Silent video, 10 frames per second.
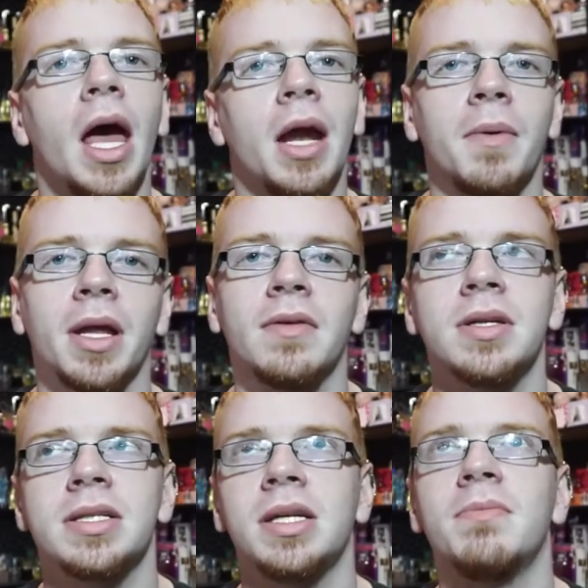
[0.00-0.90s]
And I would love
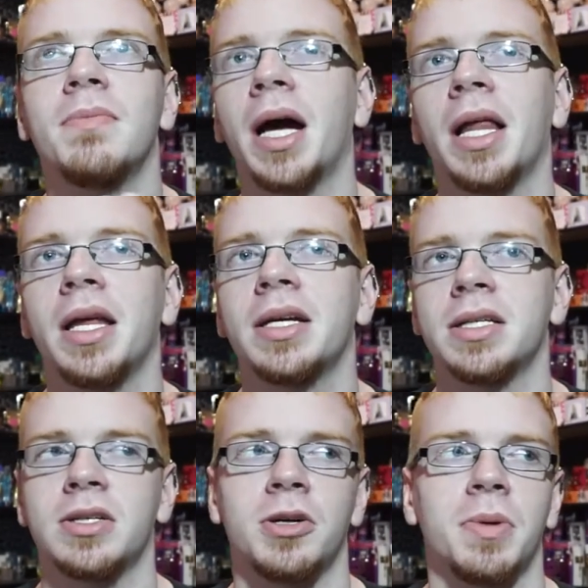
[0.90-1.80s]
to see
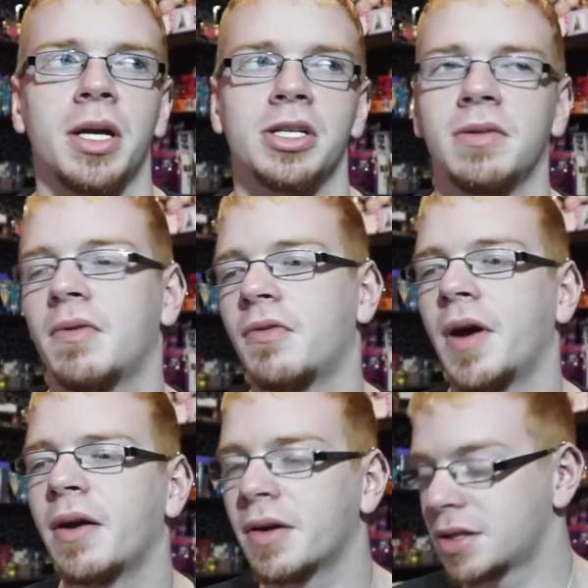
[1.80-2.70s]
Miley's interpretation of a
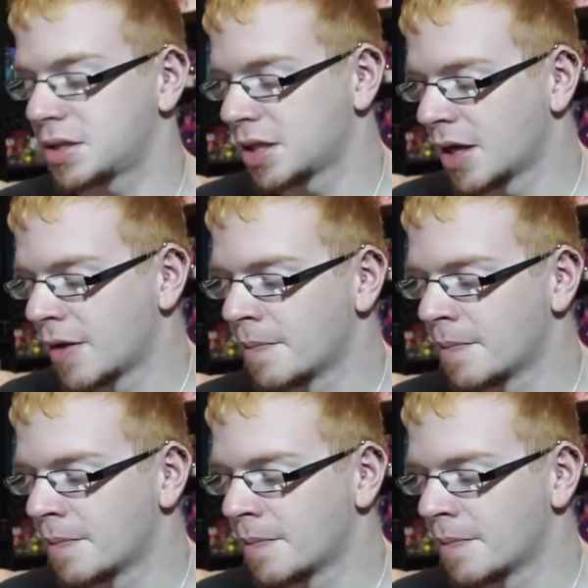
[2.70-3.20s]
fragrance.